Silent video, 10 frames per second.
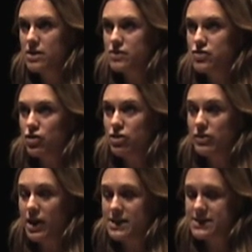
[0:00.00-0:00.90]
Sonia
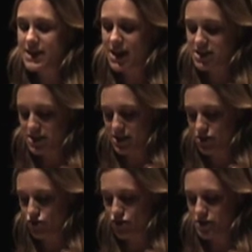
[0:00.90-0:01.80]
and I stared at the
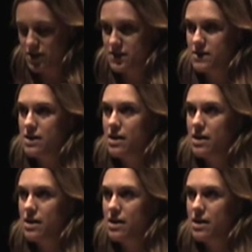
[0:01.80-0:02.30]
intruders,